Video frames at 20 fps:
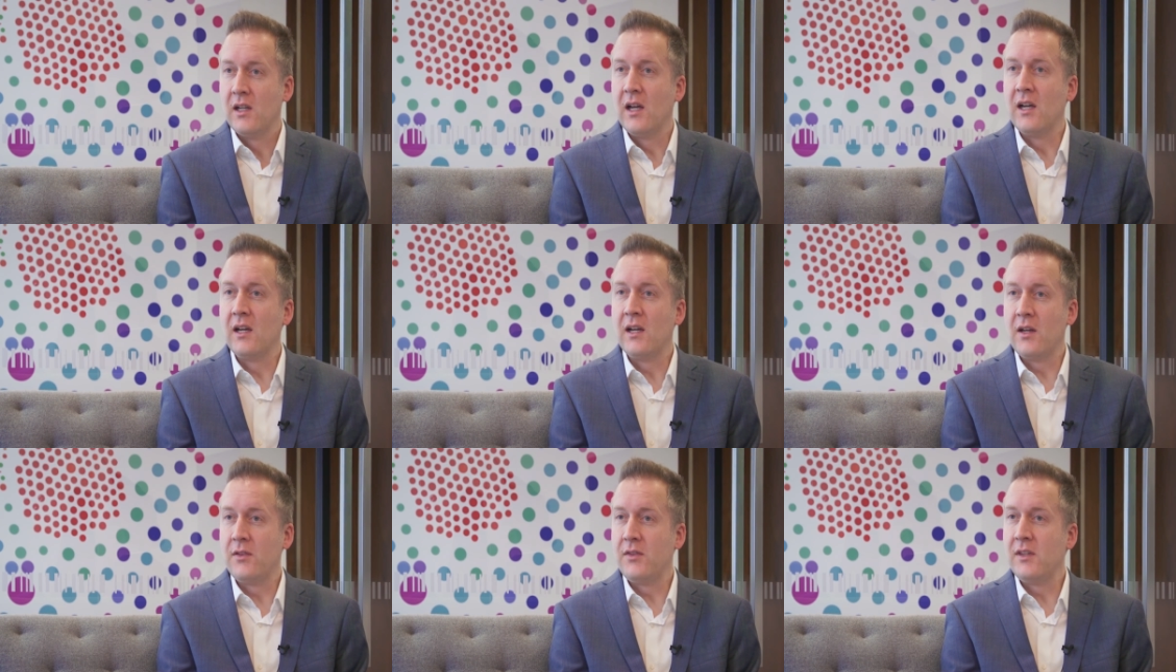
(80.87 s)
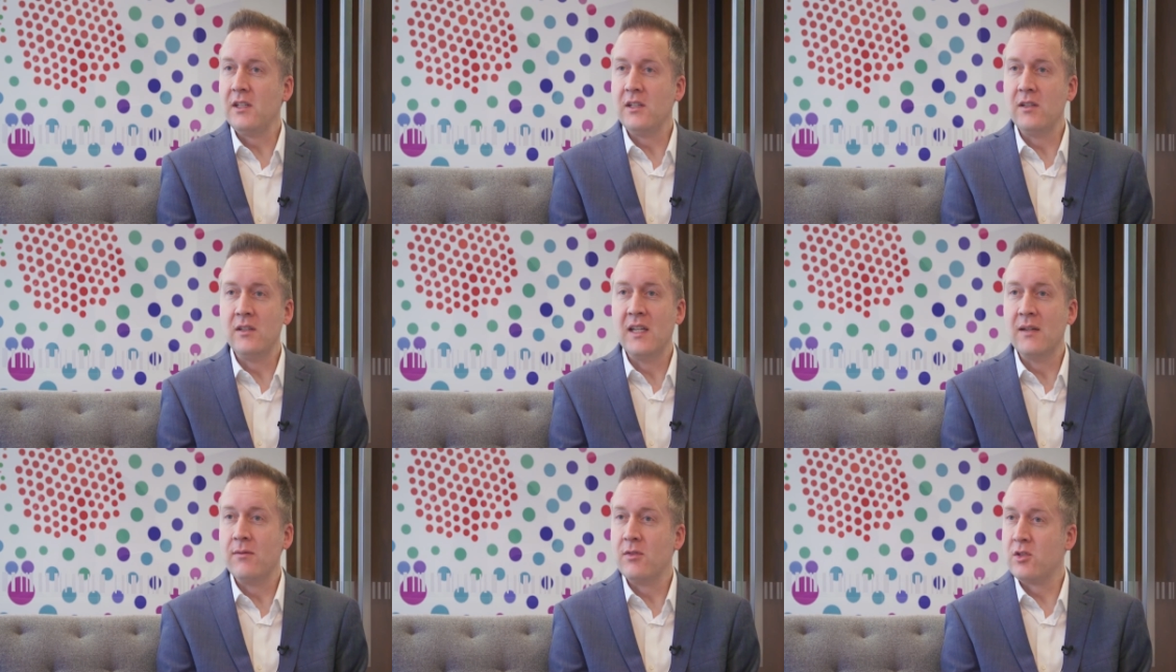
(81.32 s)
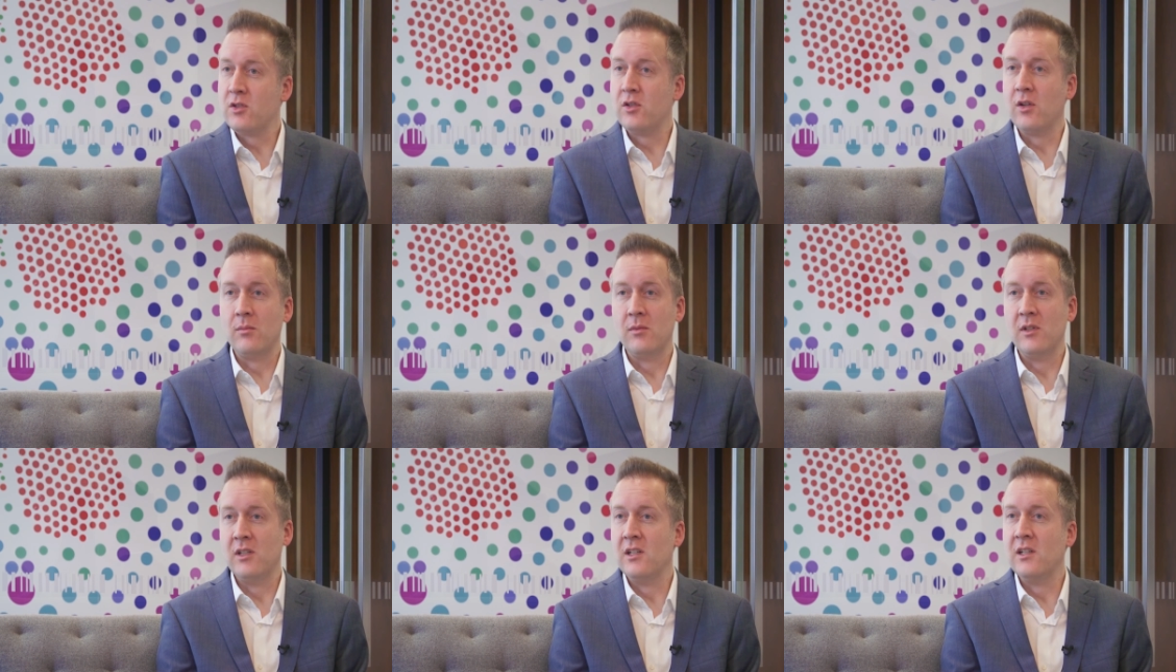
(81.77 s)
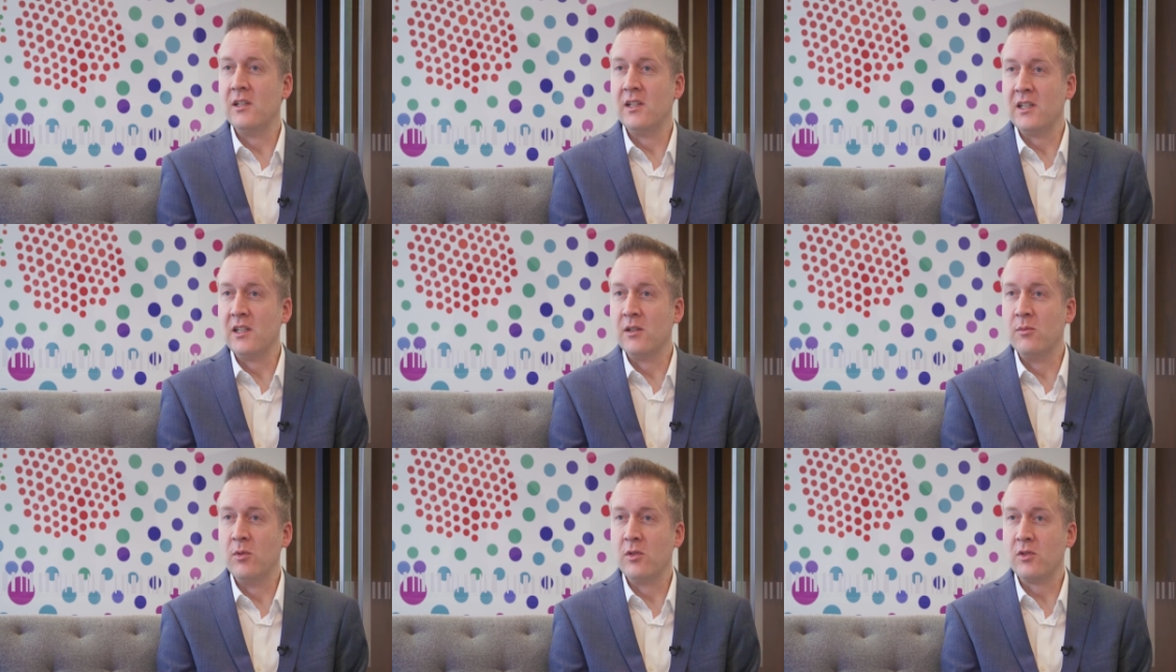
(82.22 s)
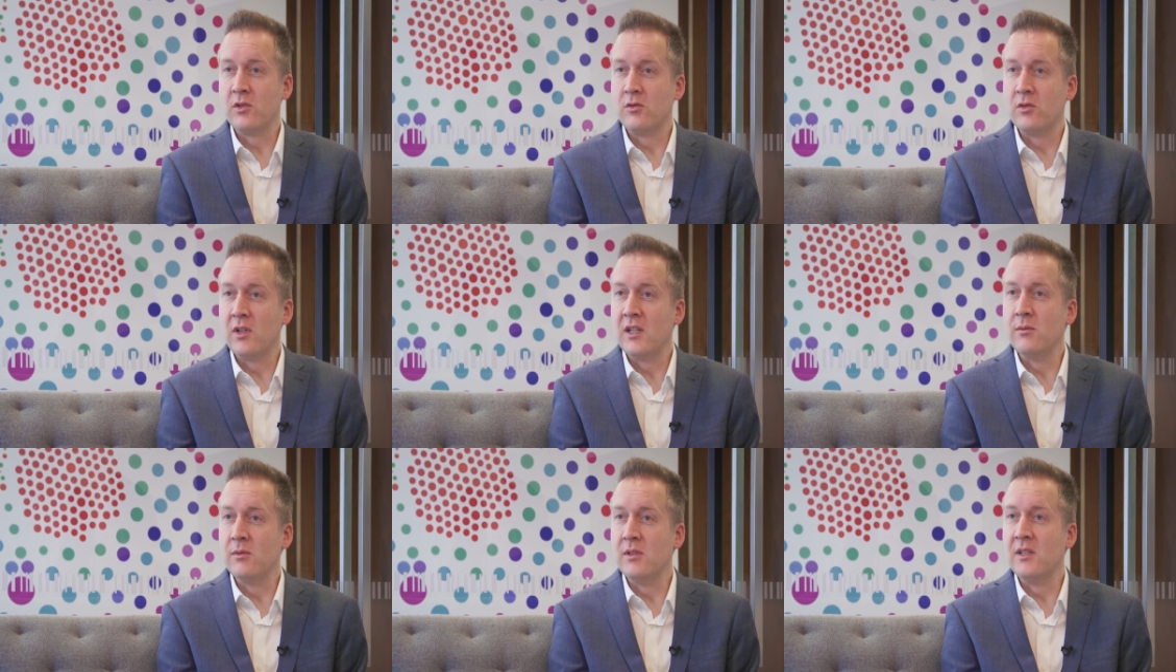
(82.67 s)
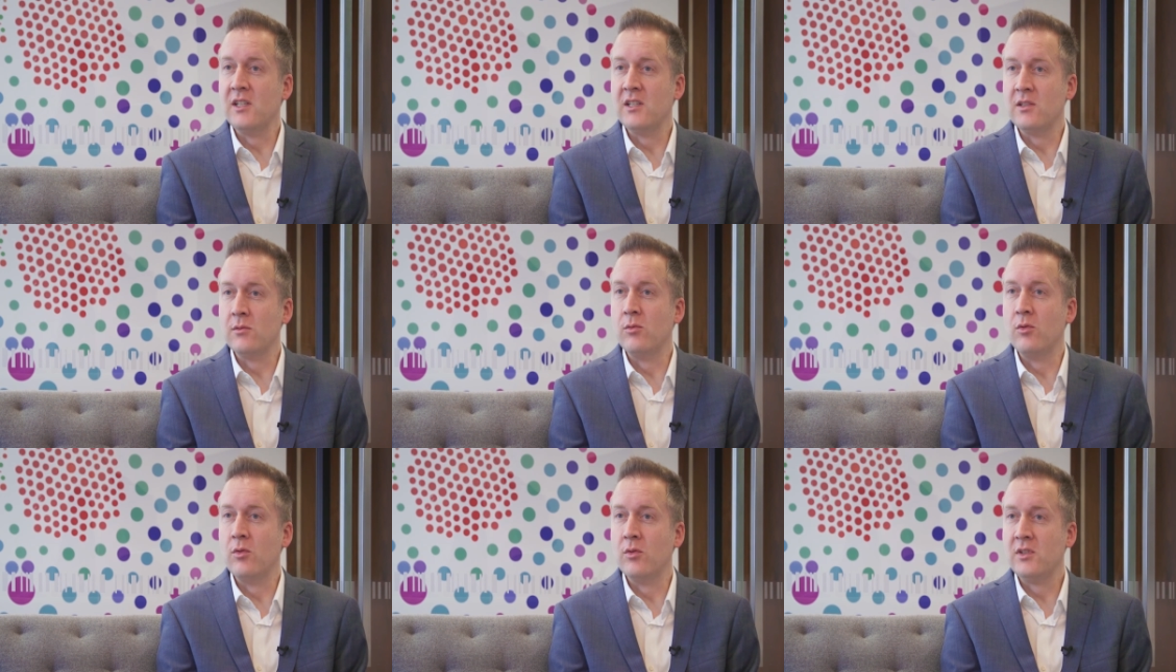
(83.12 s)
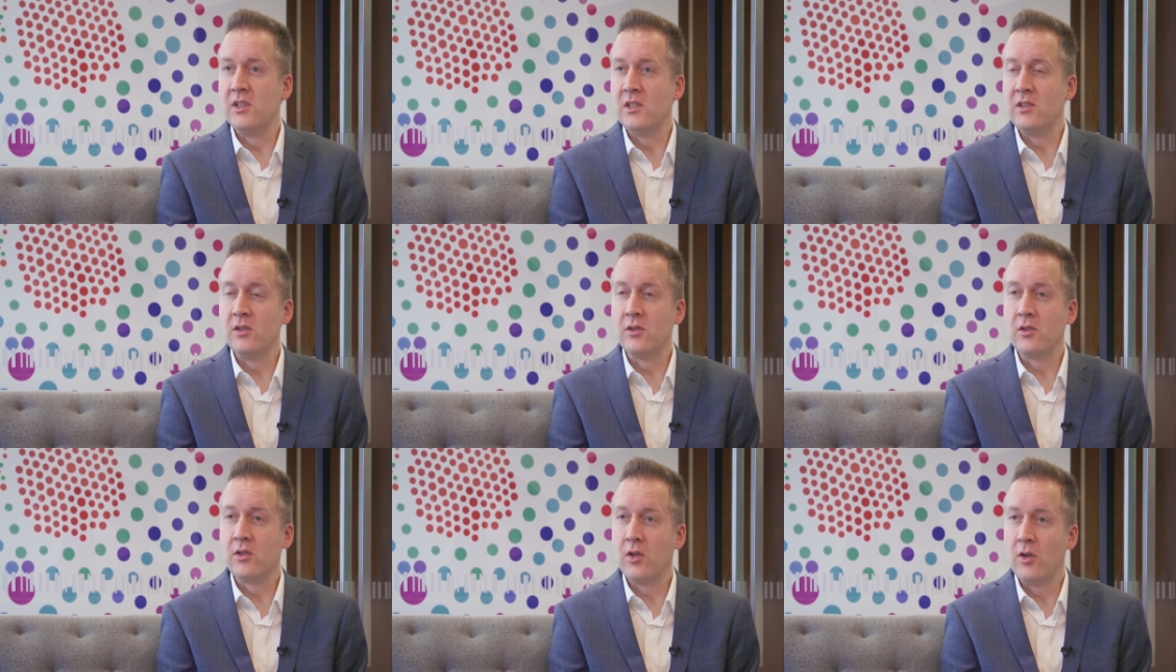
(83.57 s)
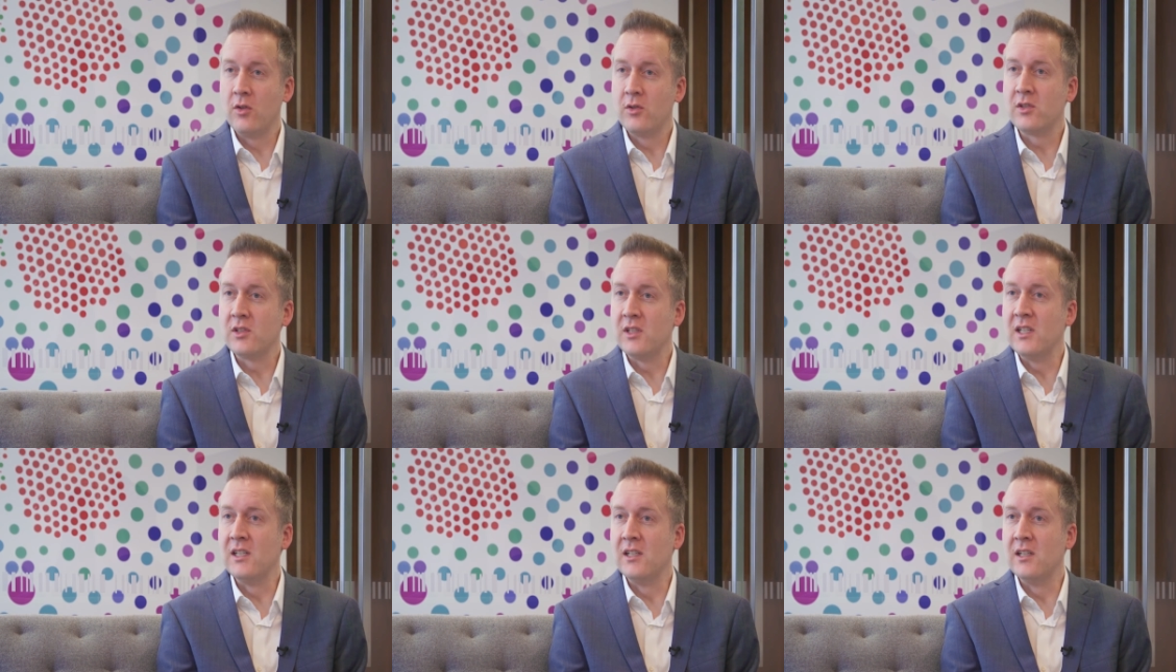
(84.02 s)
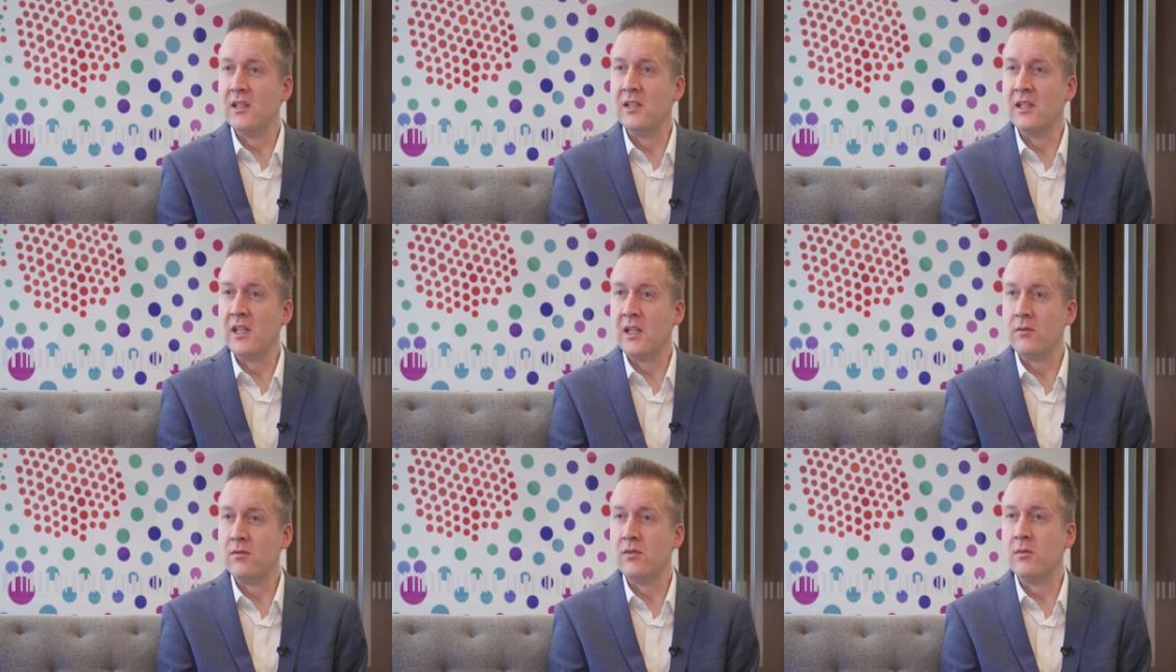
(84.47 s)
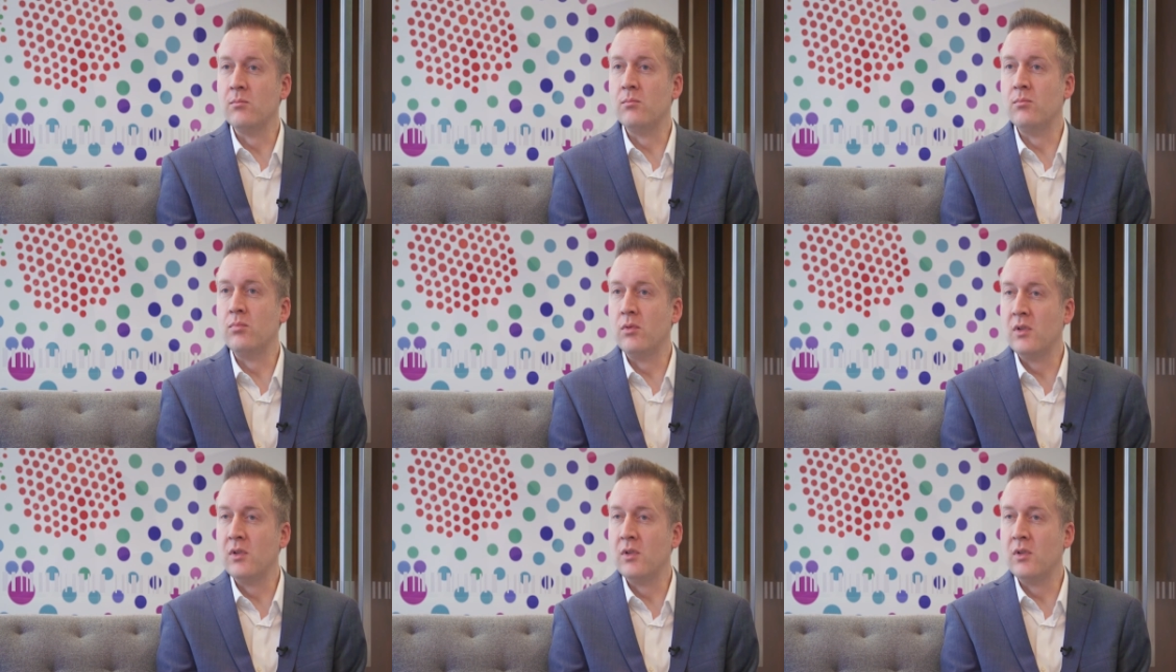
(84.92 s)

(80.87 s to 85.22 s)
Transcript: I think you never stop learning, and what's great with these awards is you're constantly learning from